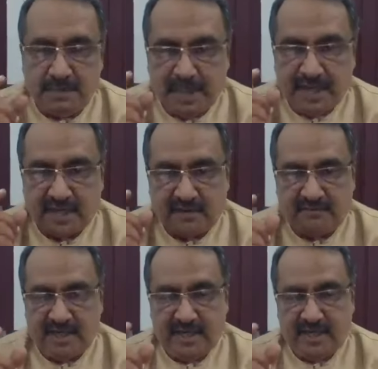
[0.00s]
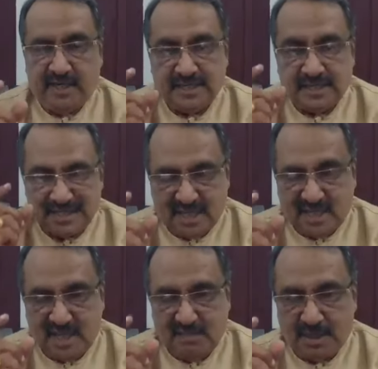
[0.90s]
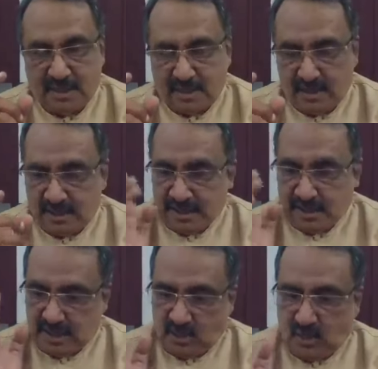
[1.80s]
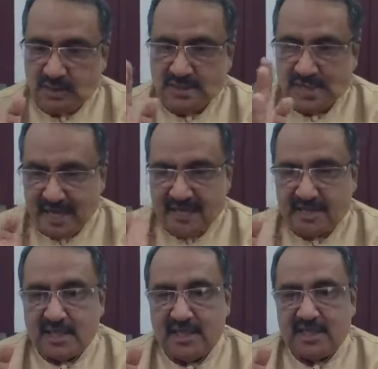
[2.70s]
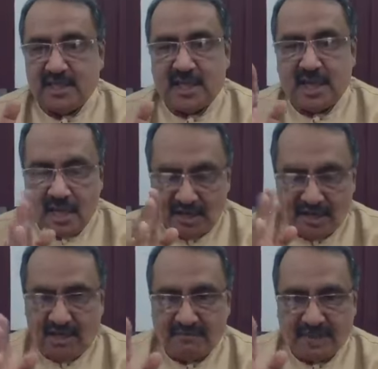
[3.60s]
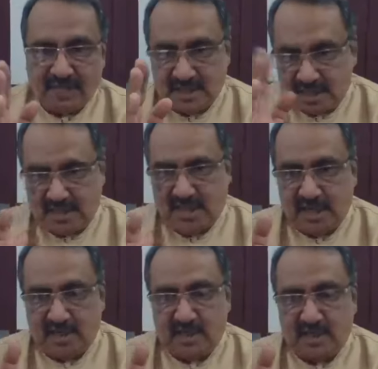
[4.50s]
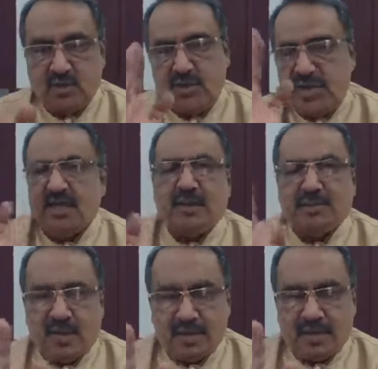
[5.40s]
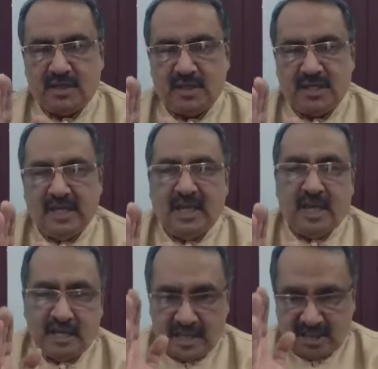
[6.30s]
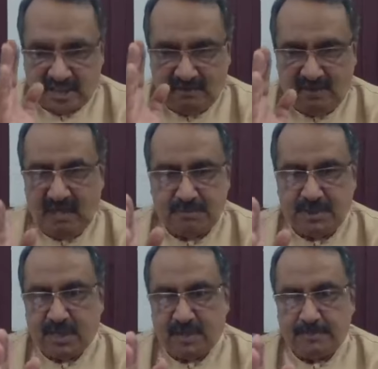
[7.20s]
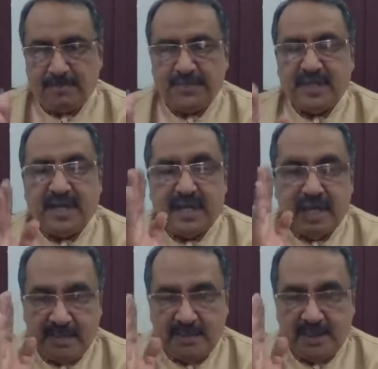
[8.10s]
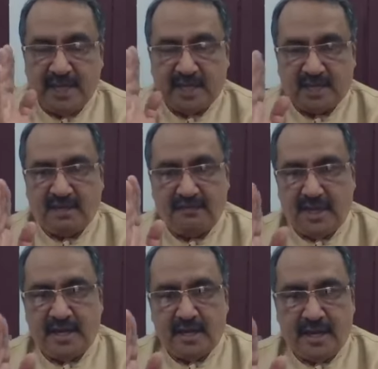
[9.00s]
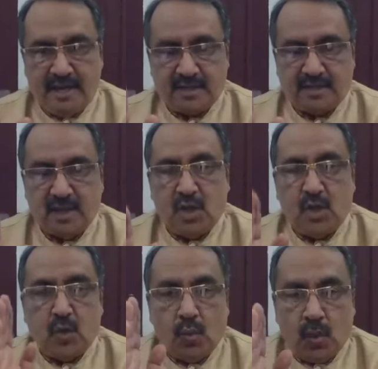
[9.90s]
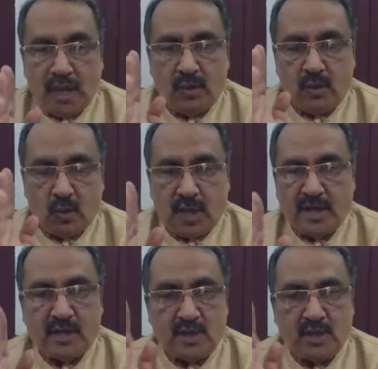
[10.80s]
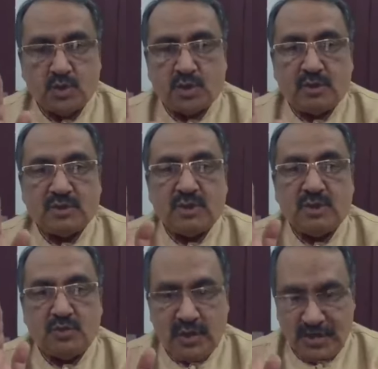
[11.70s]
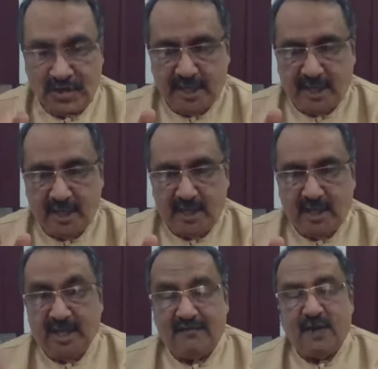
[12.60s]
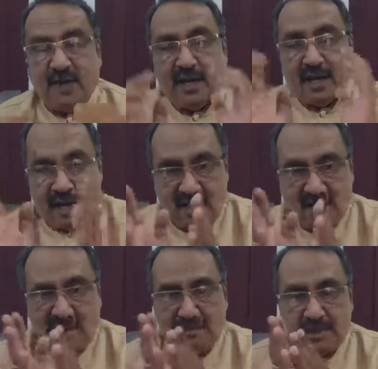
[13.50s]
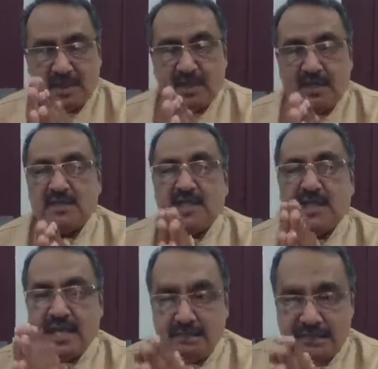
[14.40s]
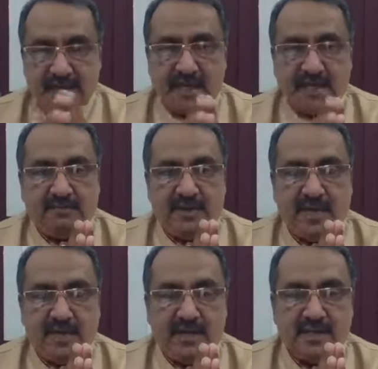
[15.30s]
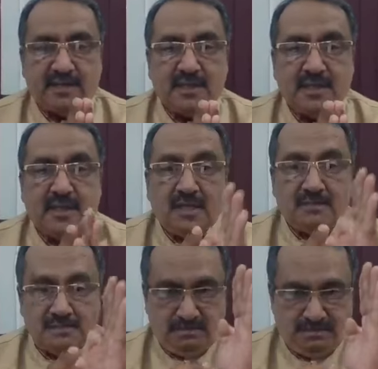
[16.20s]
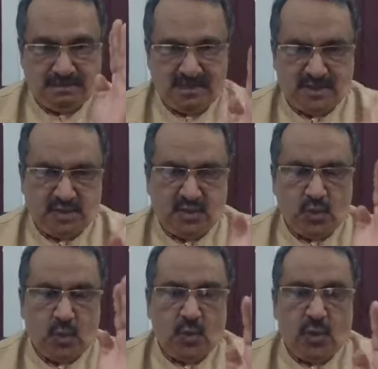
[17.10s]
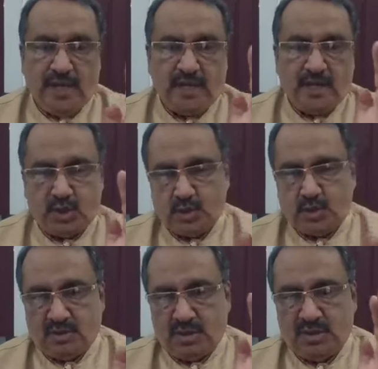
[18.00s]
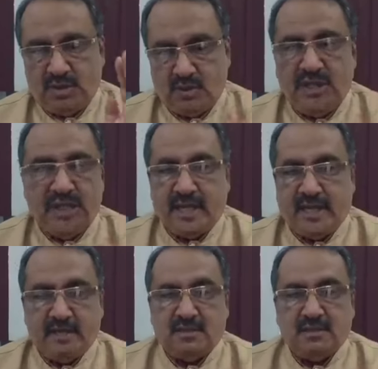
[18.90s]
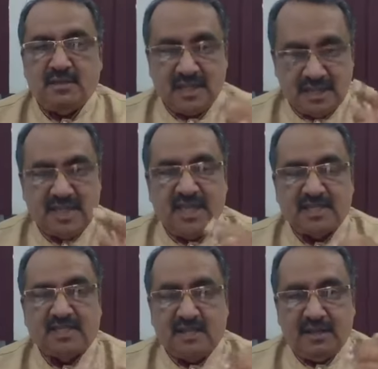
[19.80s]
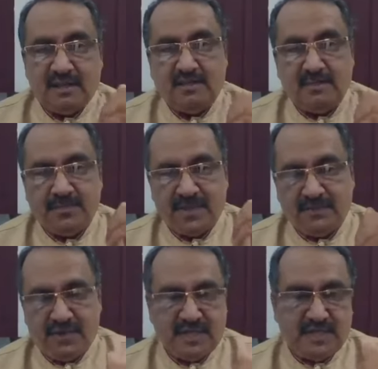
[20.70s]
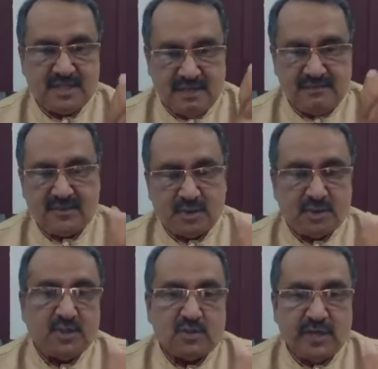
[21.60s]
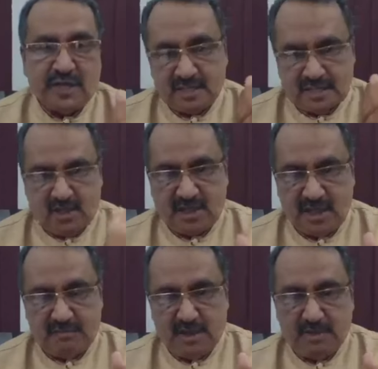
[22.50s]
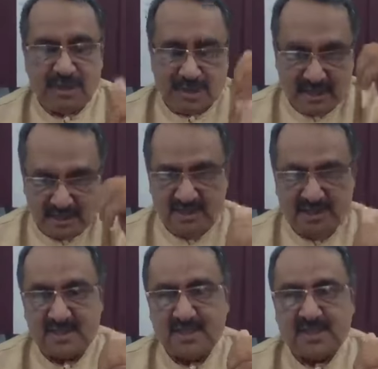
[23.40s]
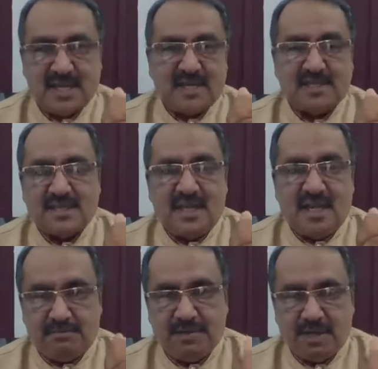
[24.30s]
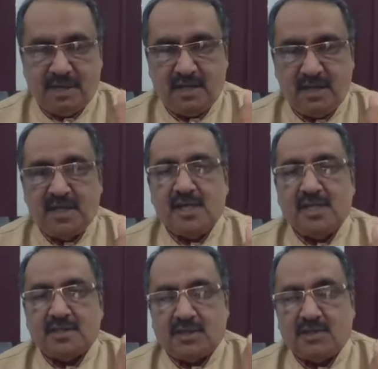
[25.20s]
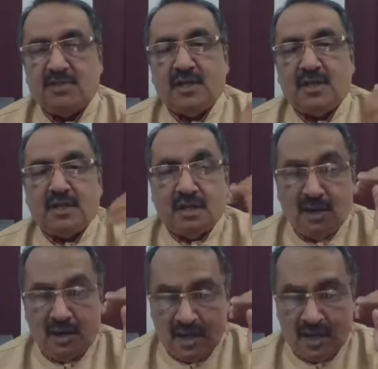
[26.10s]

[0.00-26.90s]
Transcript: NPA cutoff date is nothing but the loan sanctioned on or after that date, you need not bother. In case of leap year, the NPA cutoff date is 1/1/2020. For non-leap year, the NPA cutoff date is 2/1/2020. In case if 2020 is not a leap year, but this year is a leap year, so